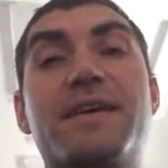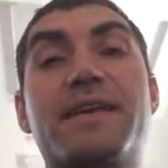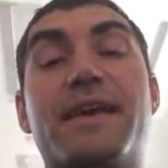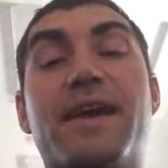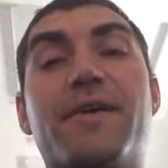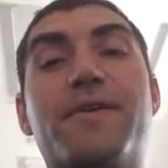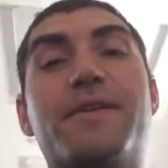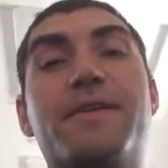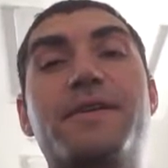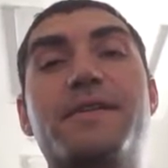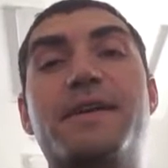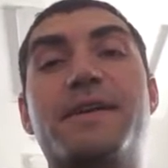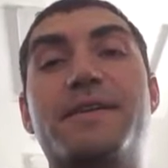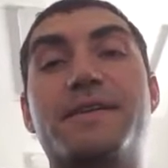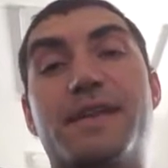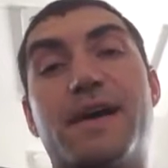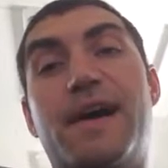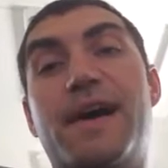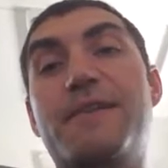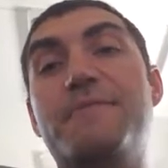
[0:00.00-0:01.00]

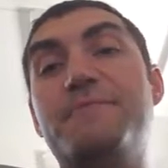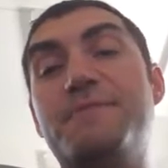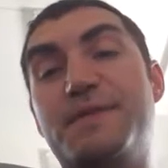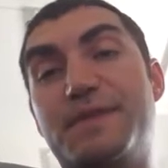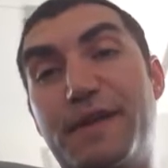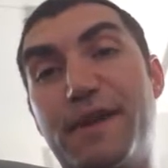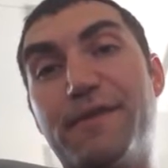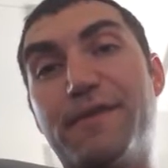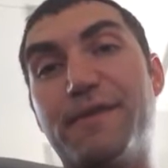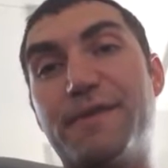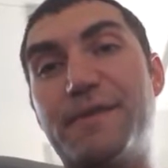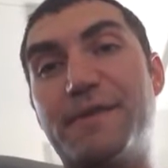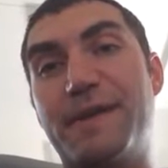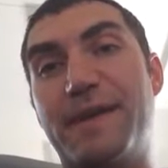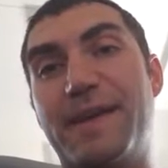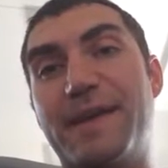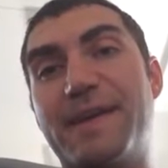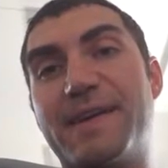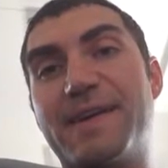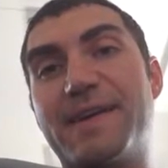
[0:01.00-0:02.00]
calculate time
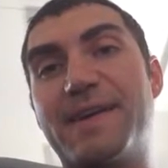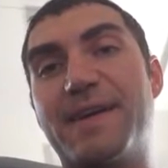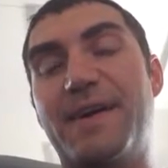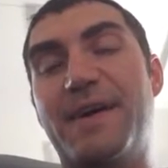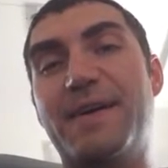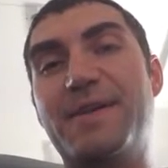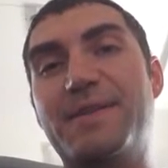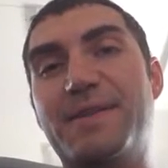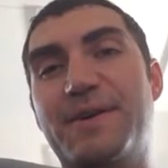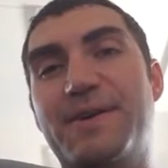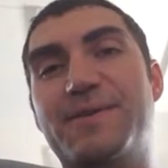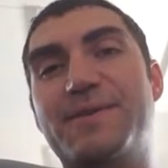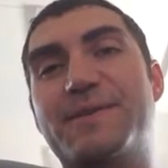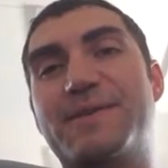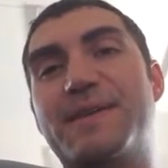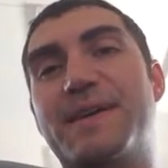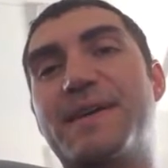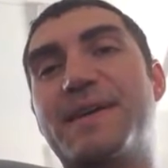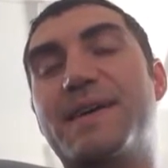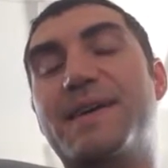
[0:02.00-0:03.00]
differently on
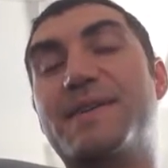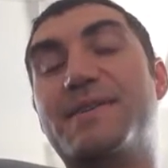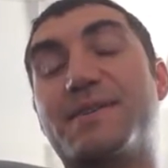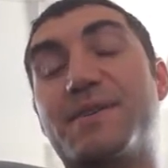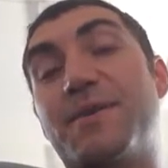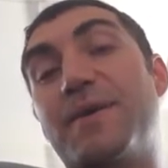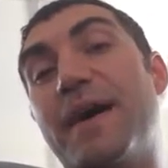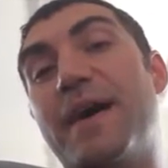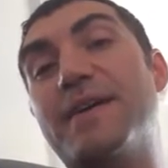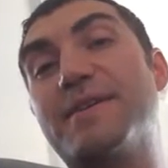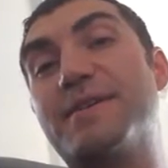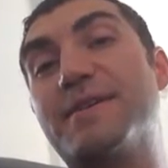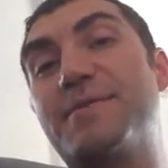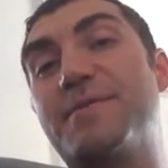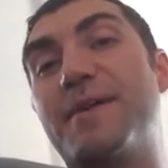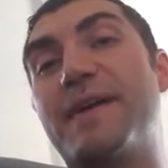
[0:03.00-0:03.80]
those. So actually